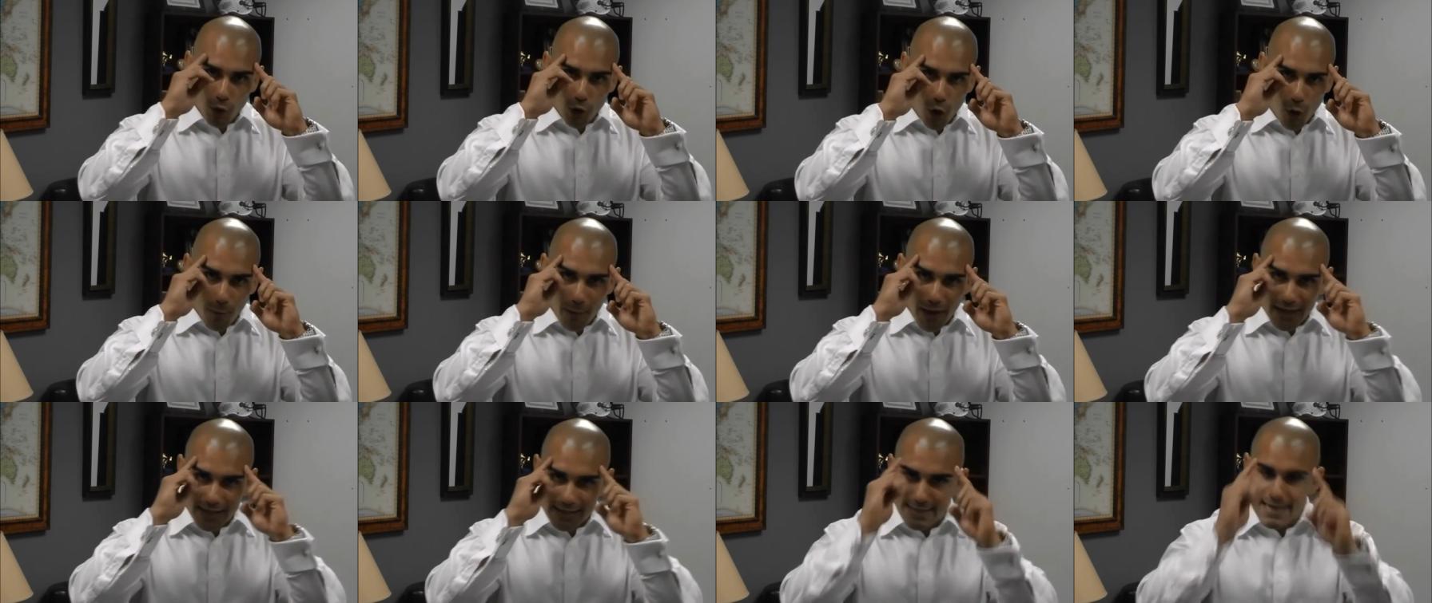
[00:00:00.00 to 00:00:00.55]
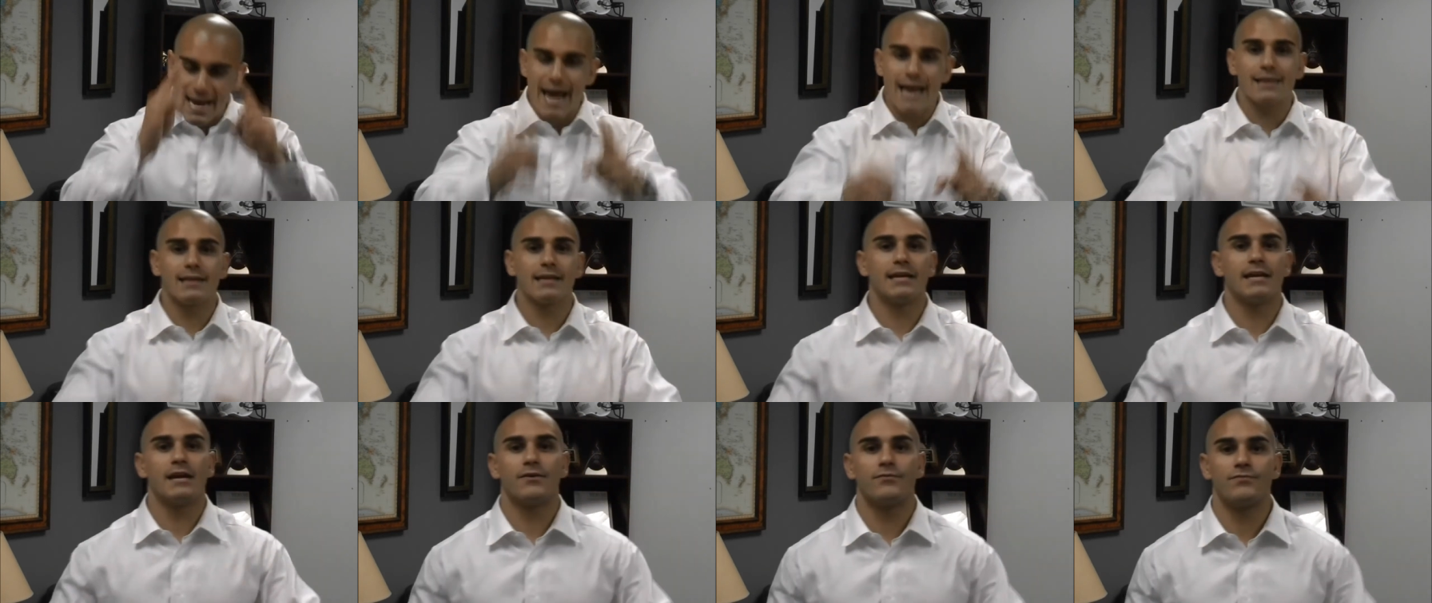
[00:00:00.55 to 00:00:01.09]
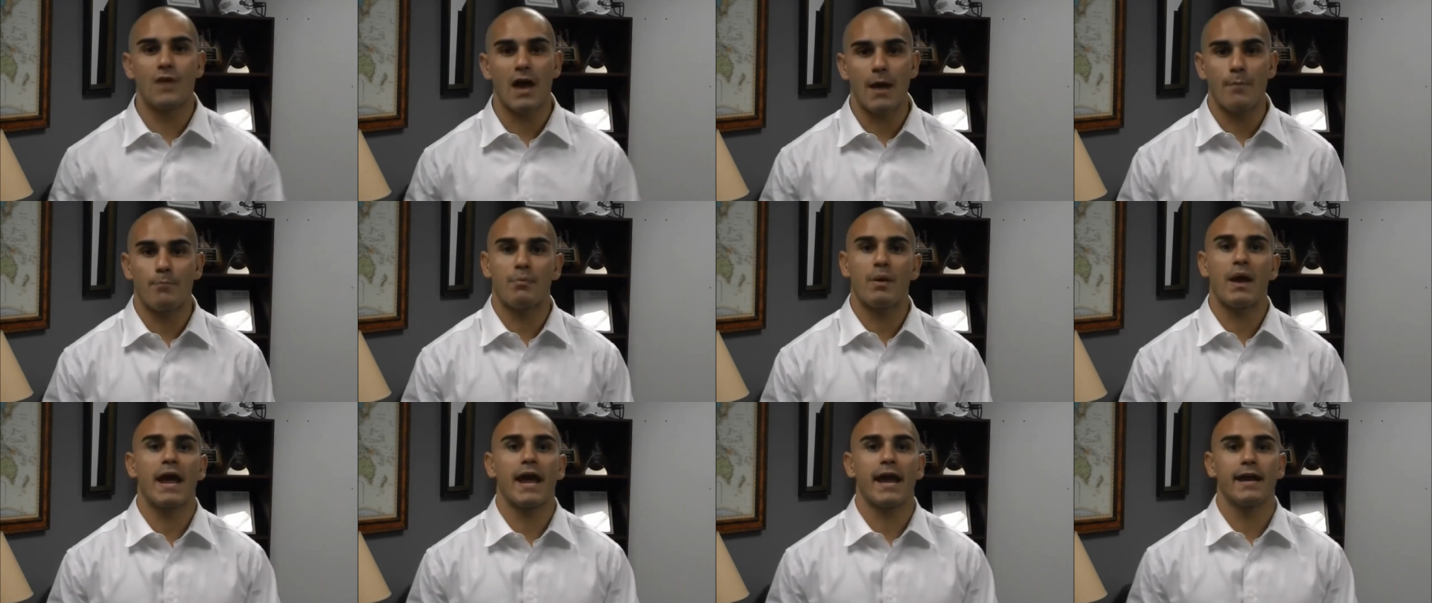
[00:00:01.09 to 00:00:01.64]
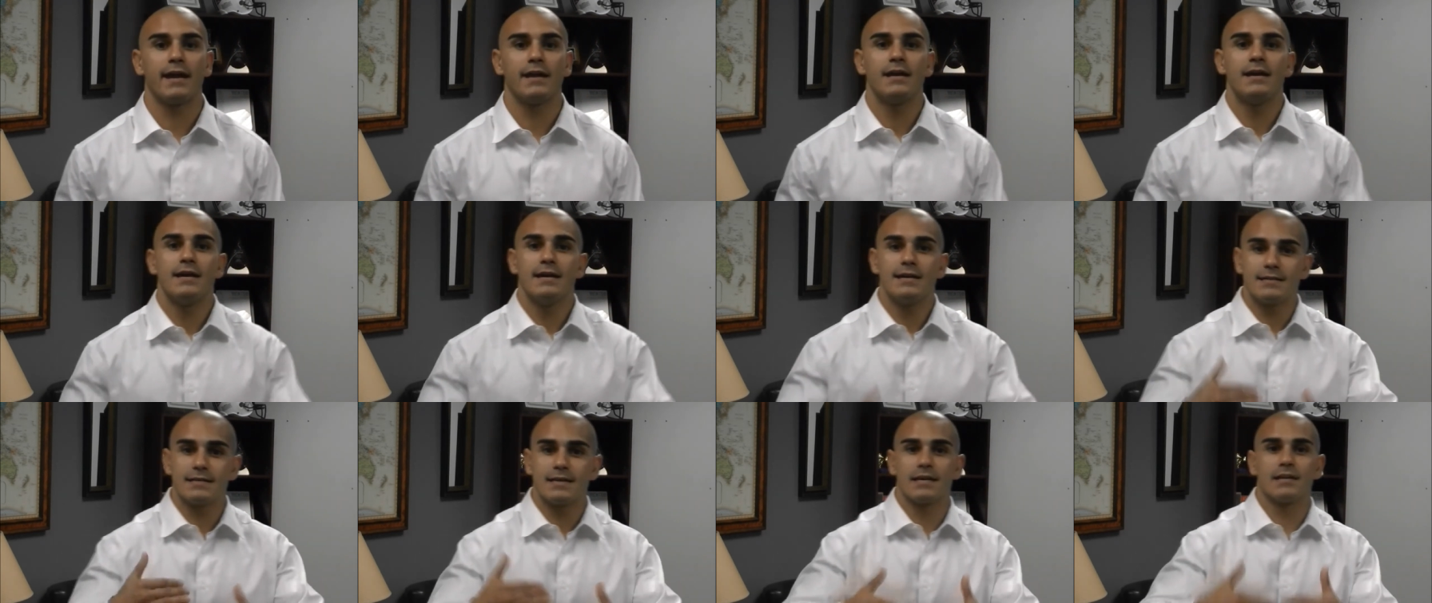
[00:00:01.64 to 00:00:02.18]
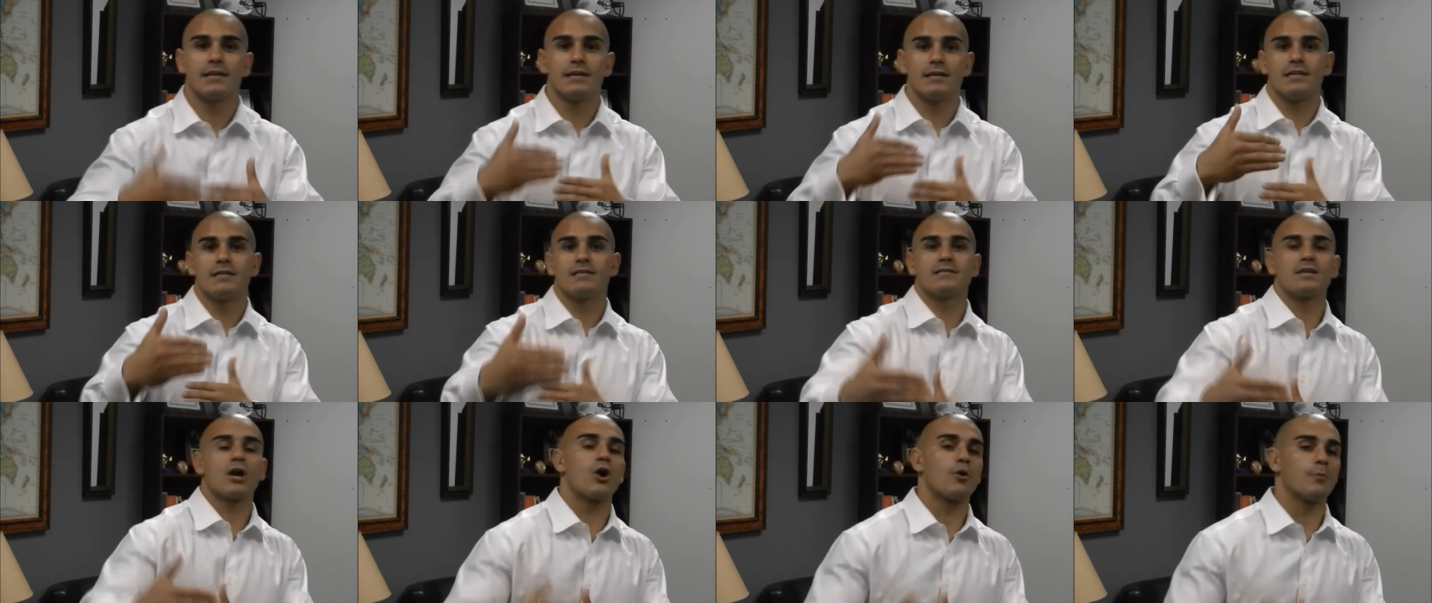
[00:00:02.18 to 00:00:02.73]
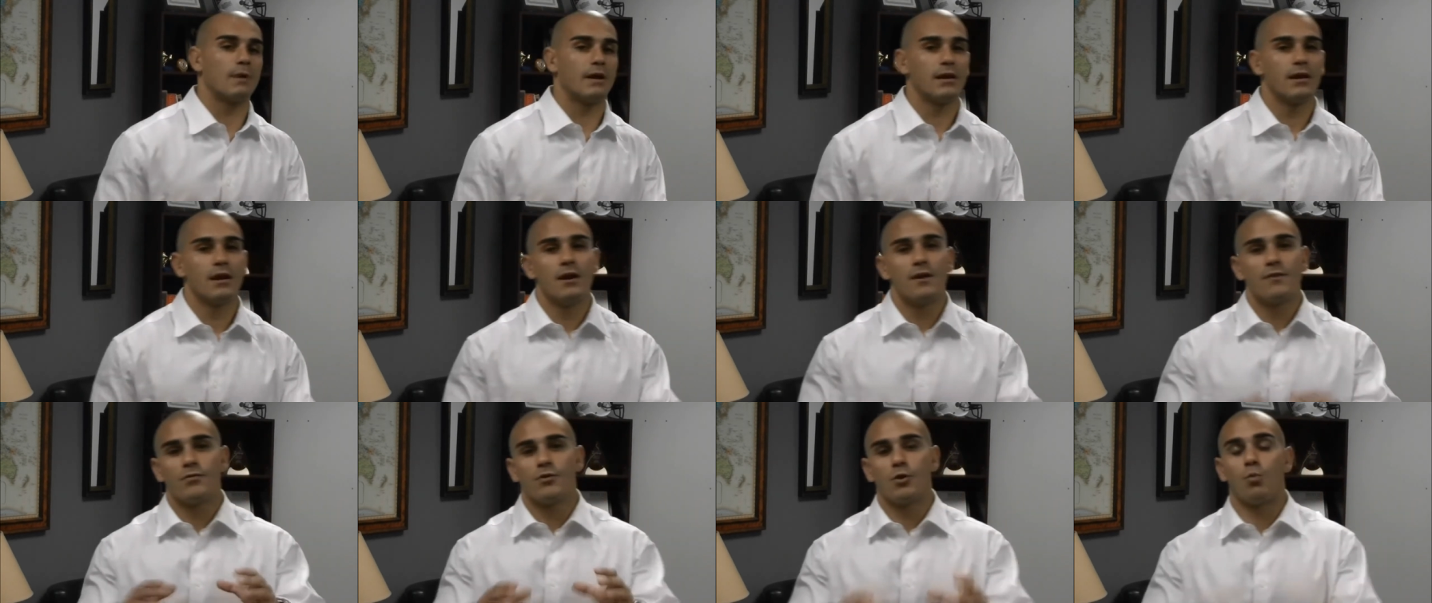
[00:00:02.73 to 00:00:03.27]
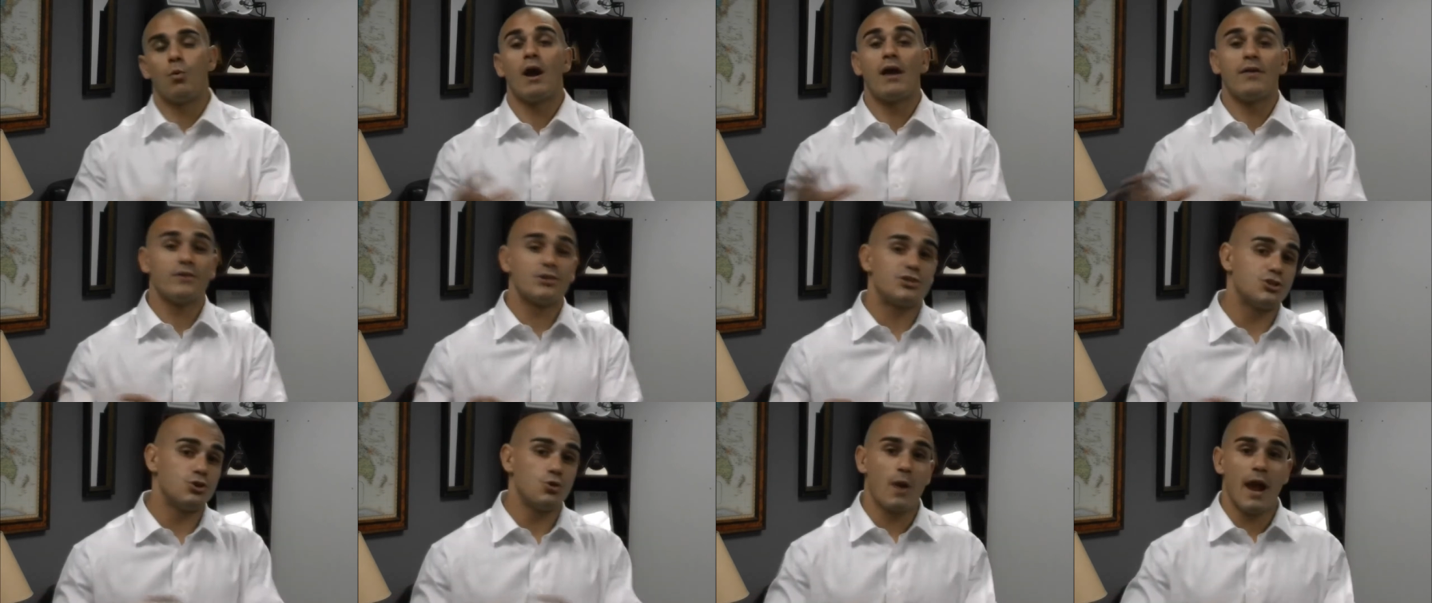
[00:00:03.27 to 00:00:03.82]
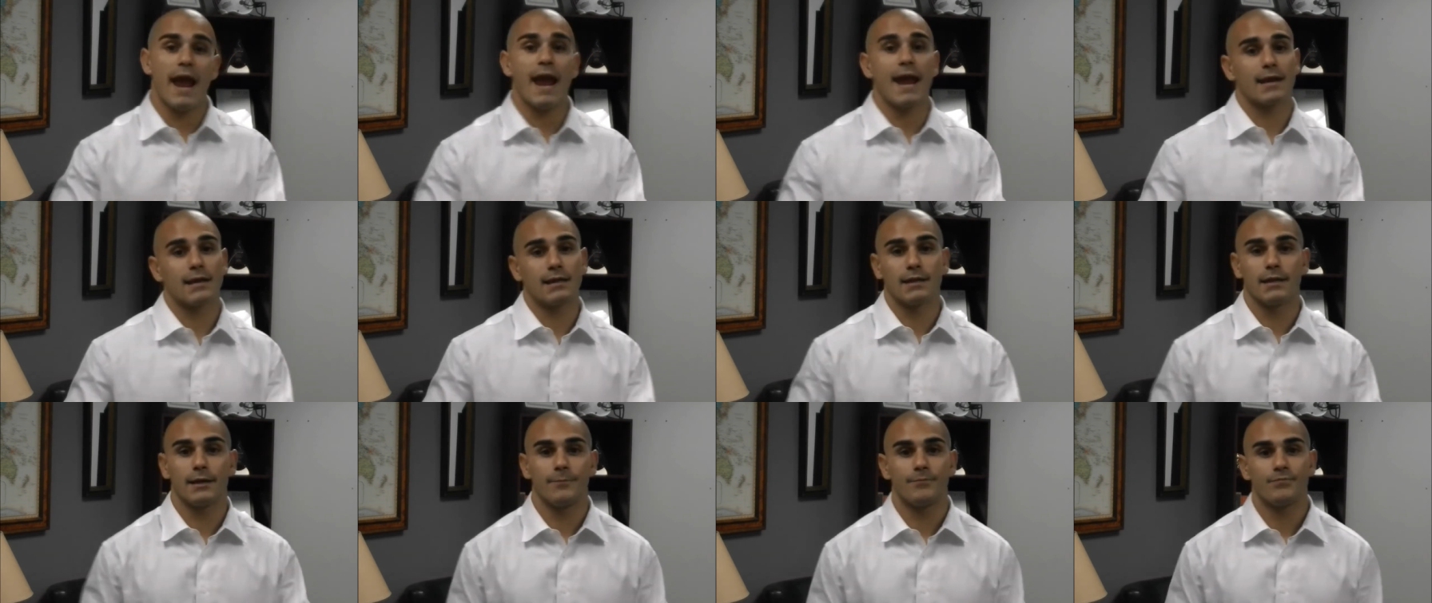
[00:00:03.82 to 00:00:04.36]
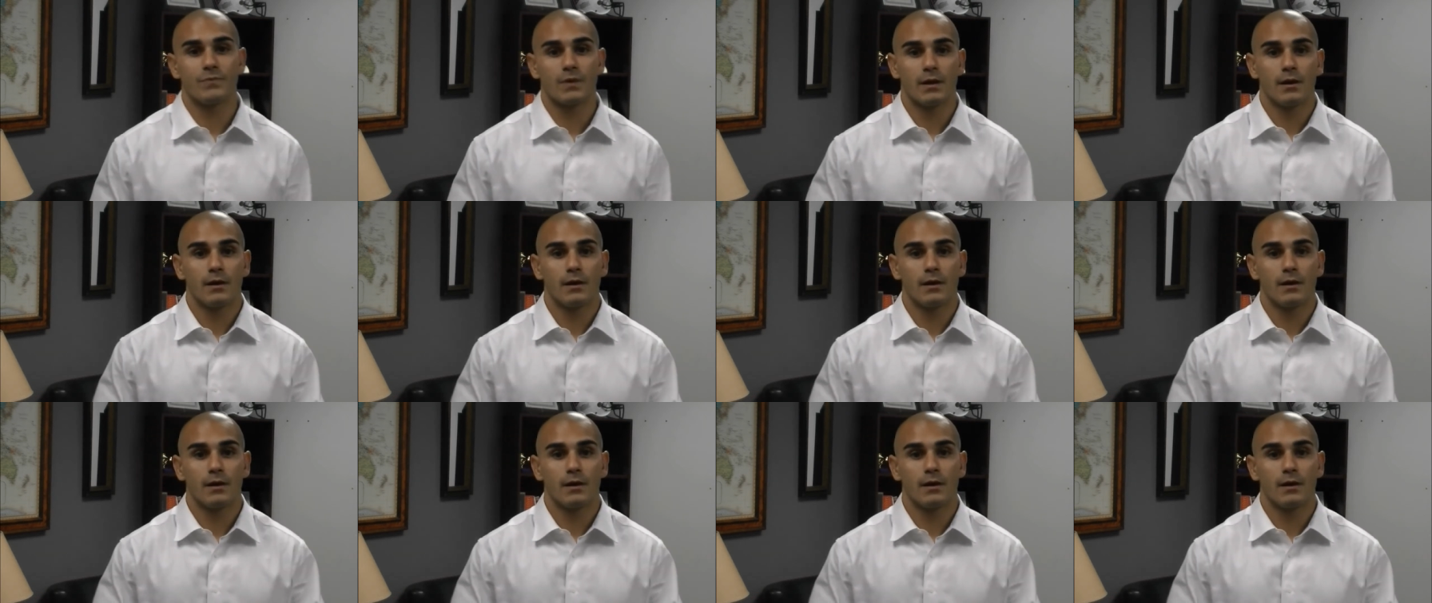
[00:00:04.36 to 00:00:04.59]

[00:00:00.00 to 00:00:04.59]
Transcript: your mentality of that pain is going to determine the way that you handle it.